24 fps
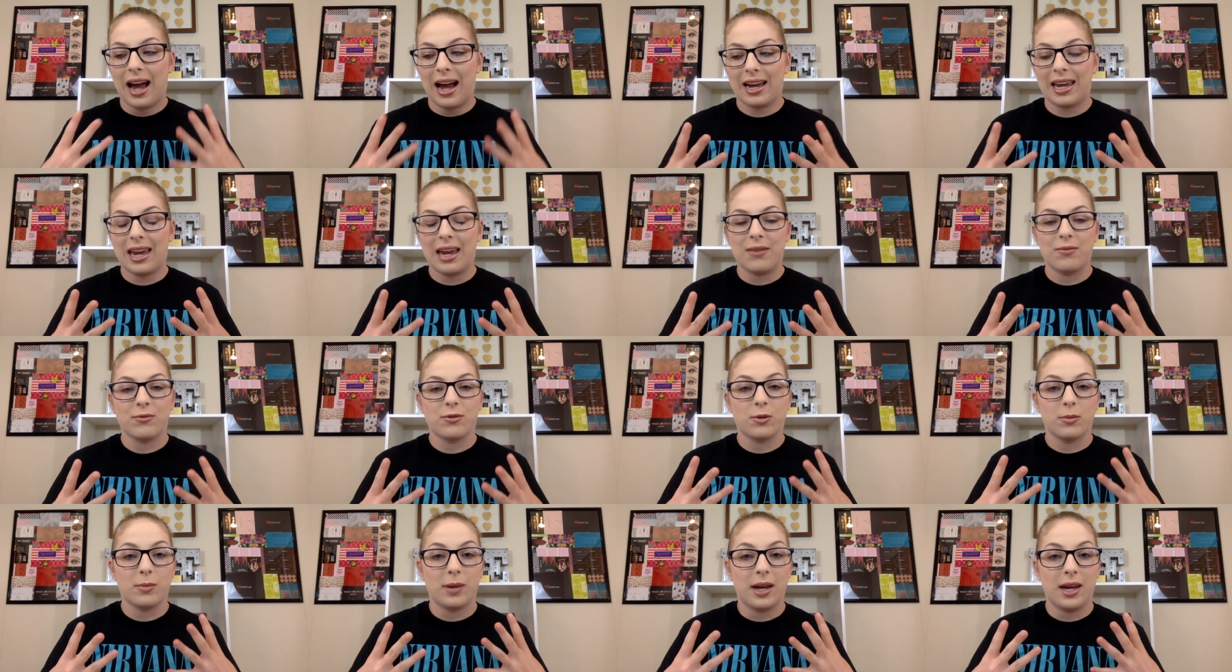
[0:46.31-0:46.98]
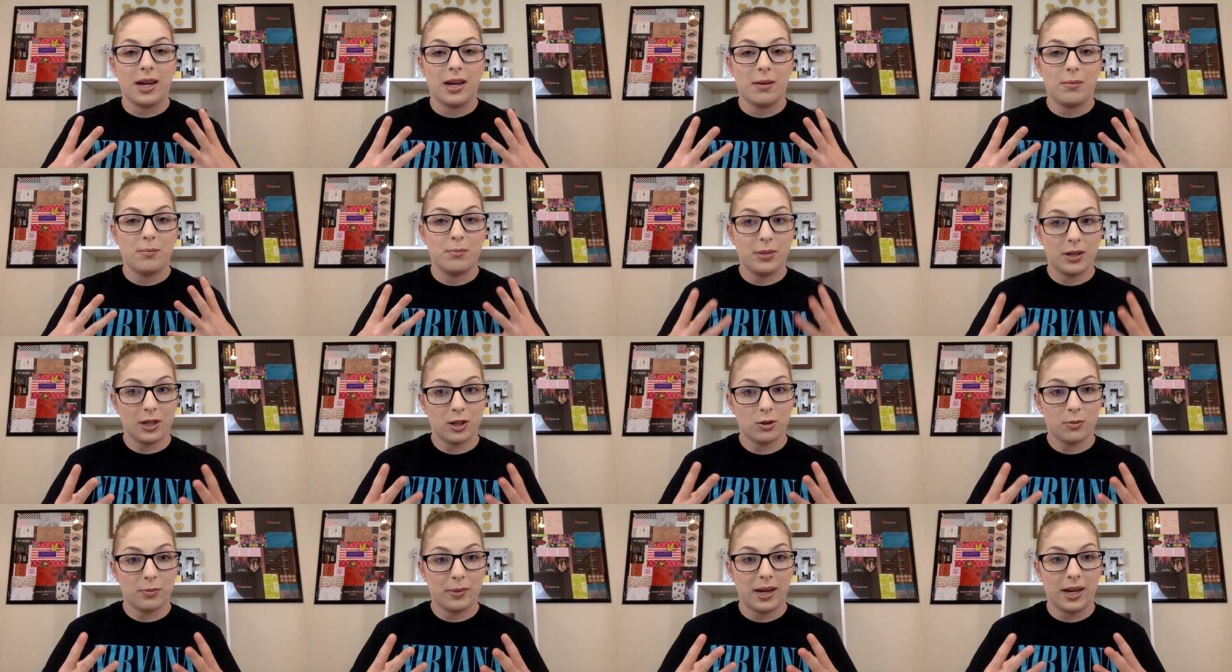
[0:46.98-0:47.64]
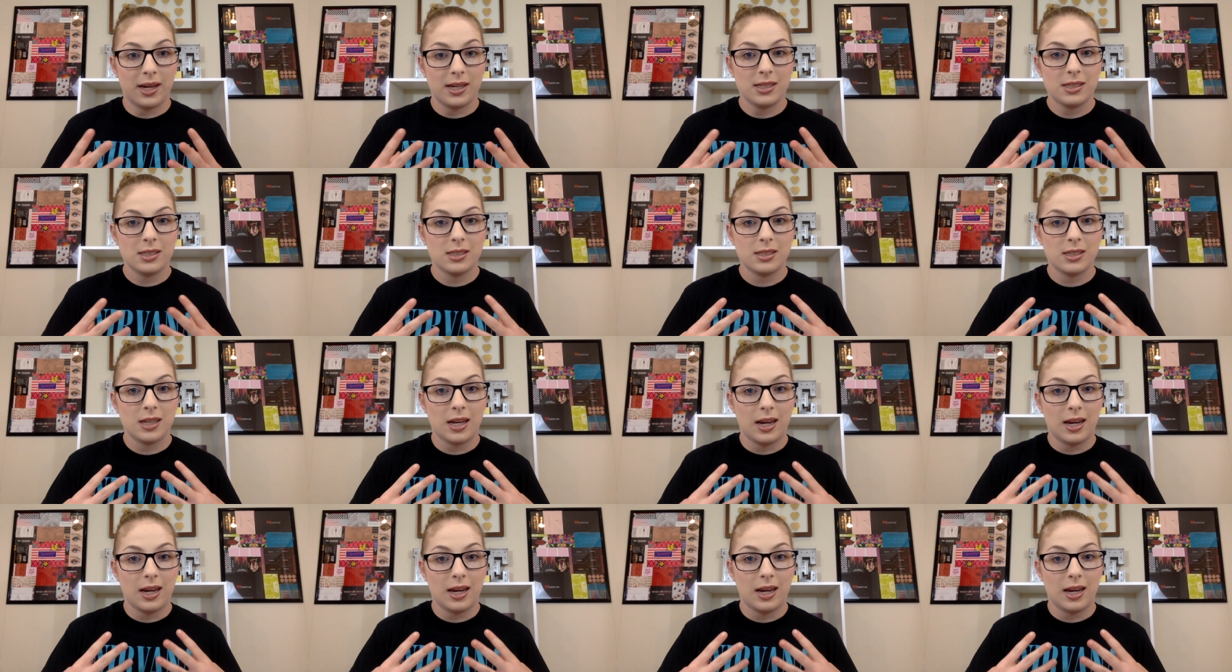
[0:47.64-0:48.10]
I came from a bigger base